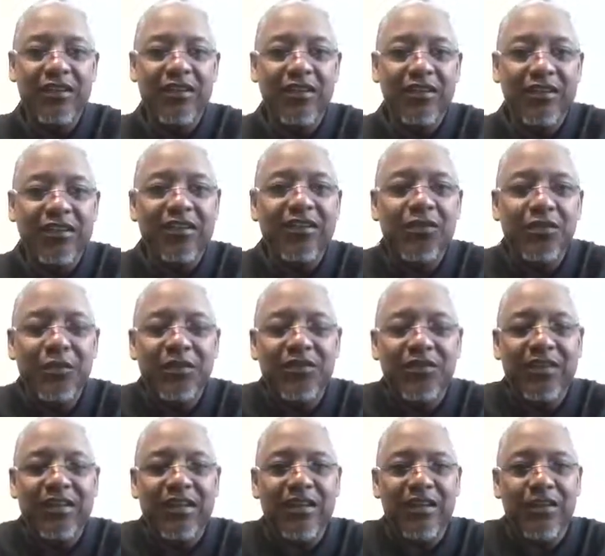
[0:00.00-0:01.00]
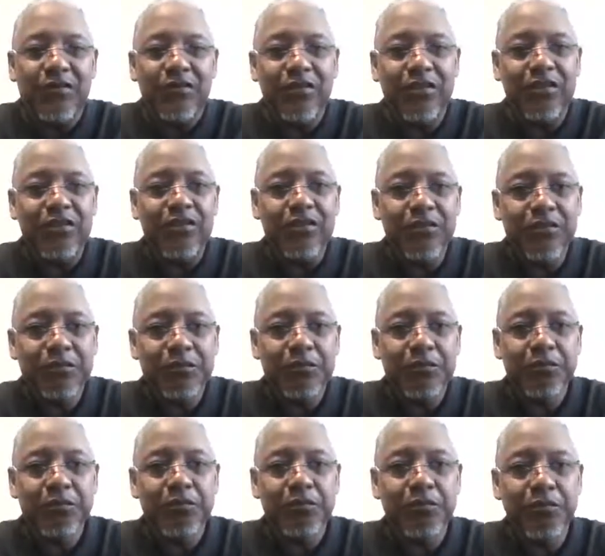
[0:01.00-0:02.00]
decreasing coverage.
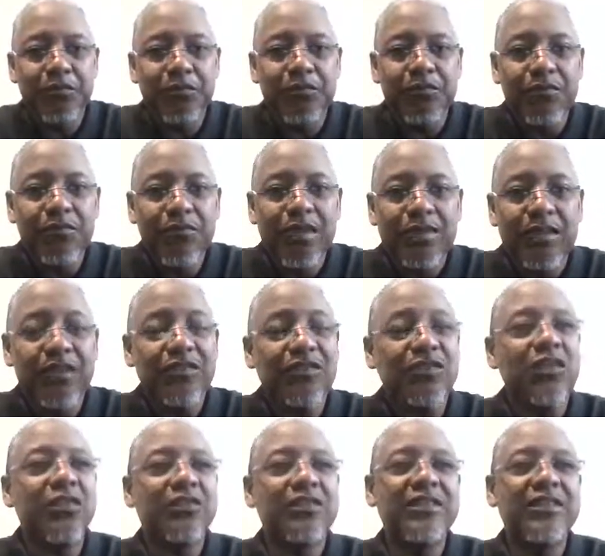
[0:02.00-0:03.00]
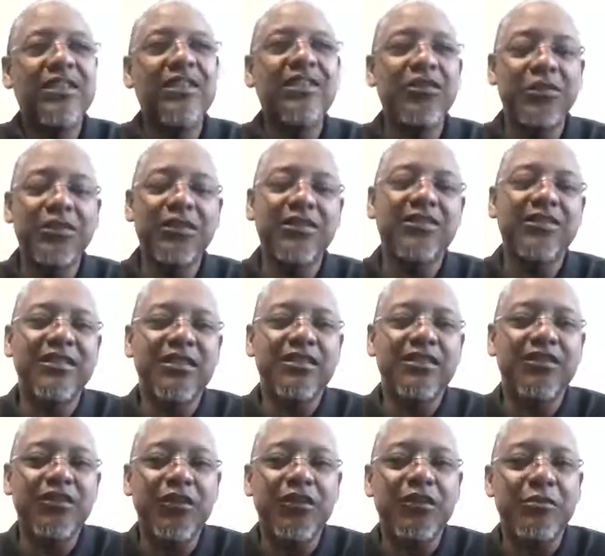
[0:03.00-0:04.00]
That's called decreasing
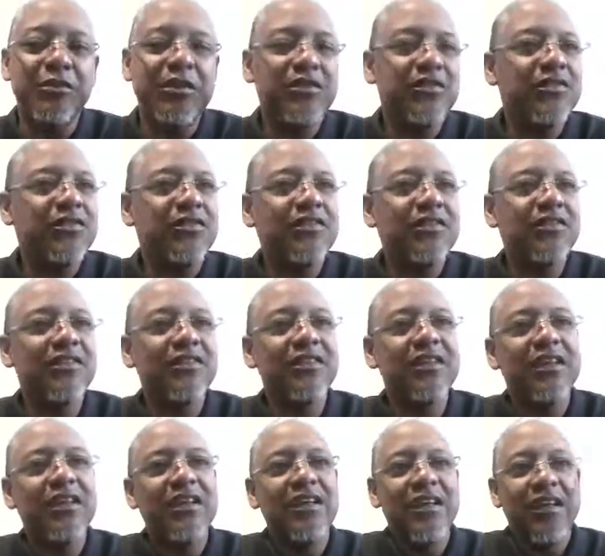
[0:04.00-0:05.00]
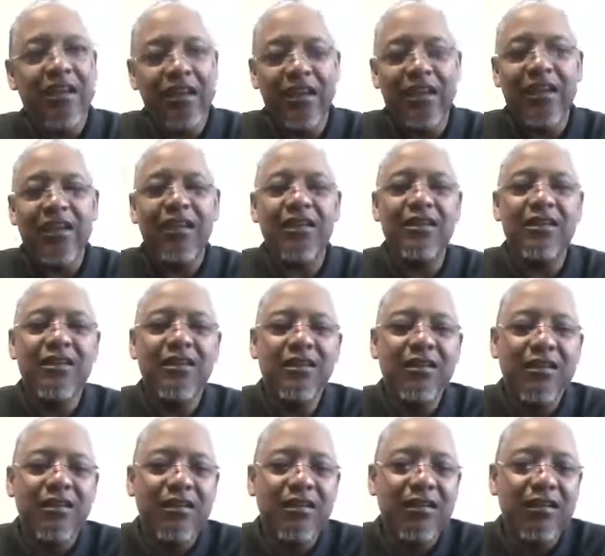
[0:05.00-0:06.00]
term insurance, and
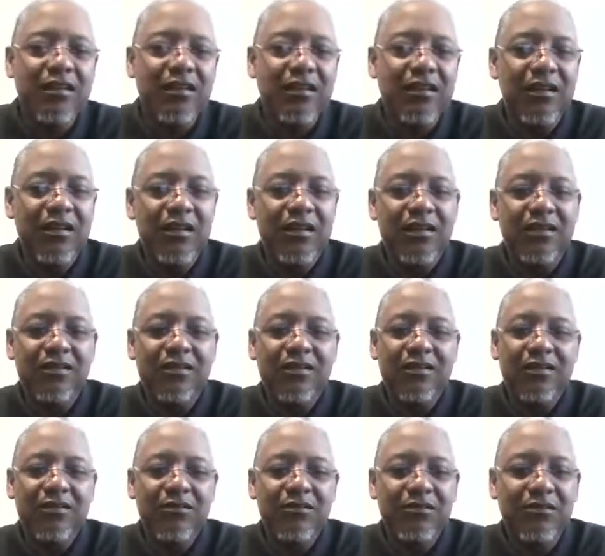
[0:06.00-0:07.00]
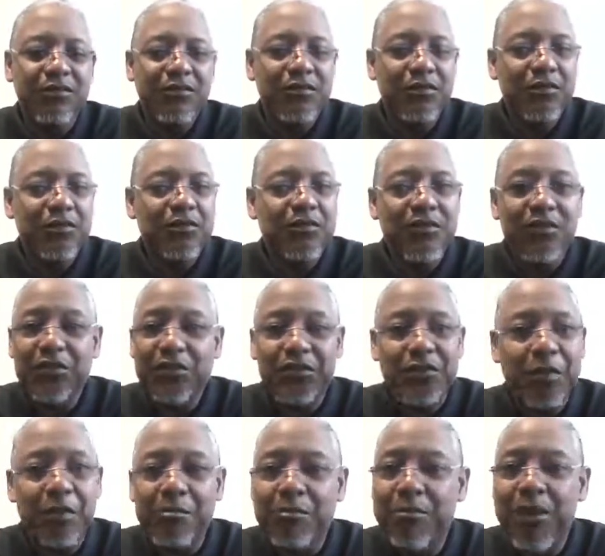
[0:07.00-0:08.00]
it's just
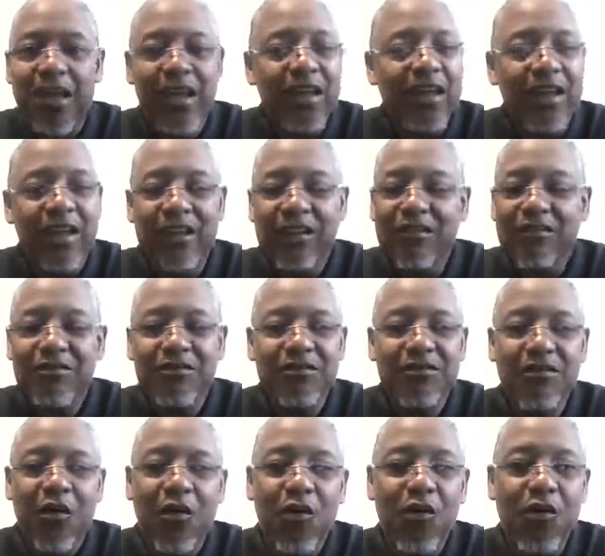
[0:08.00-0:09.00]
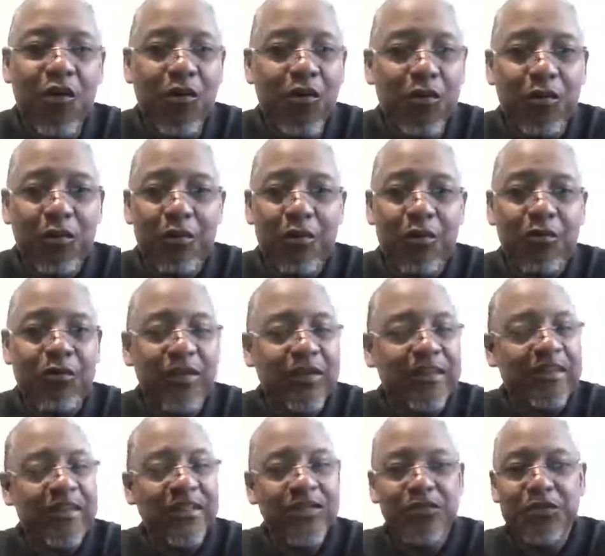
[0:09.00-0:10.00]
a bad, horrible
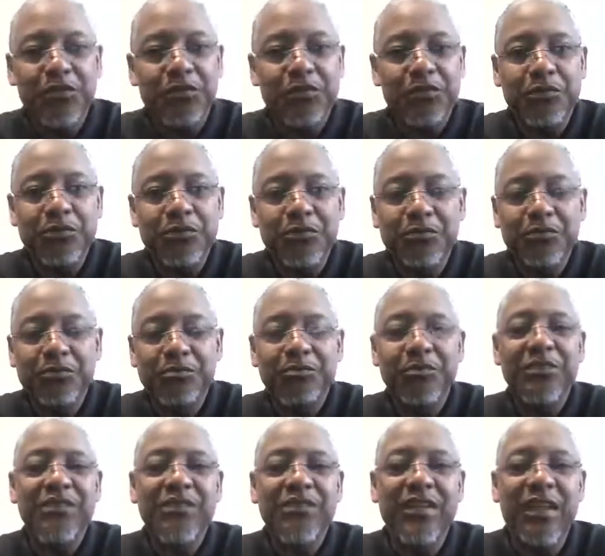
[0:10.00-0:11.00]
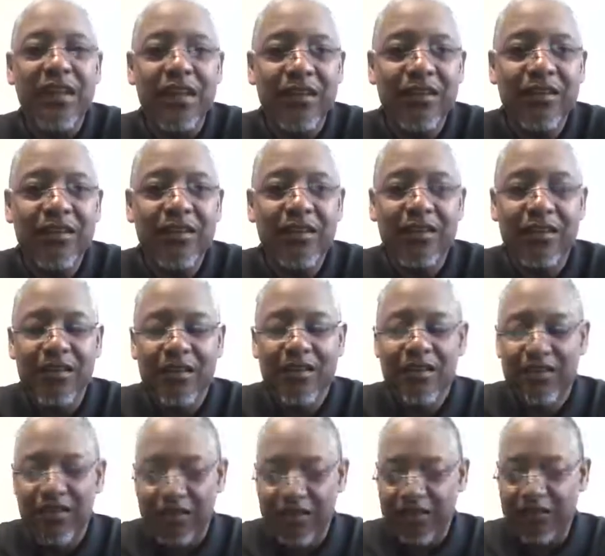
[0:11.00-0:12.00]
financial mistake.
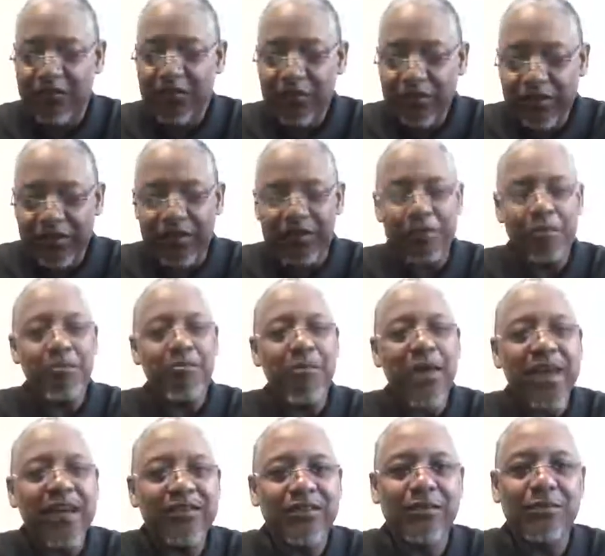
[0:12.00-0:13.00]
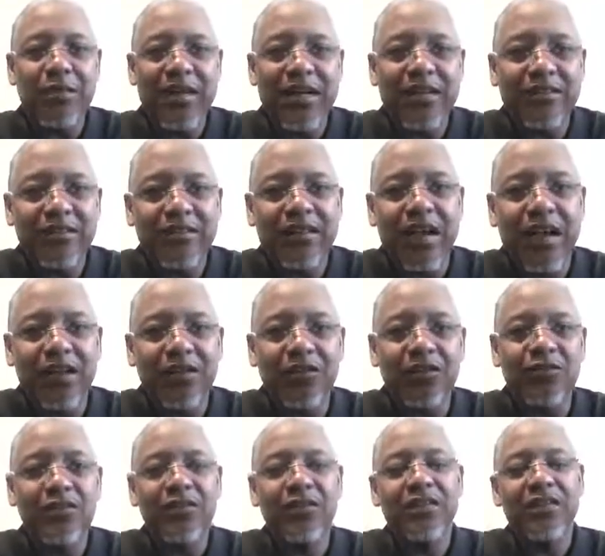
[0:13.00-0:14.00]
If you're looking to maximize
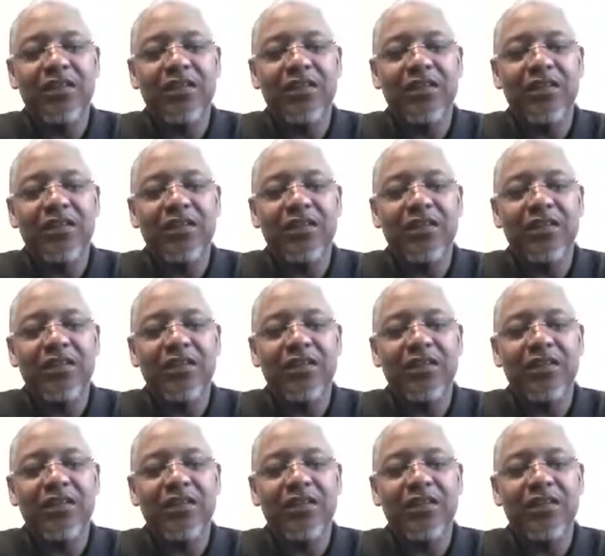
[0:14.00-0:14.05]
dollars